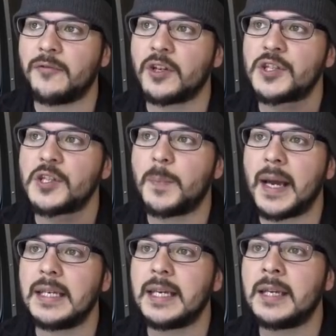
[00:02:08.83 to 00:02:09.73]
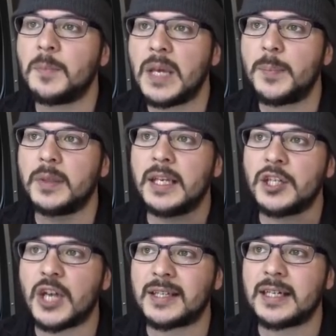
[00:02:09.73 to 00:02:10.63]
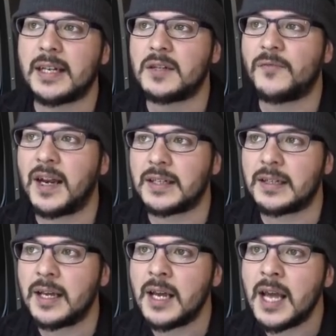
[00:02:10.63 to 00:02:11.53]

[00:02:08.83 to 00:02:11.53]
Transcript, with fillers: for spike in people ingesting disinfectant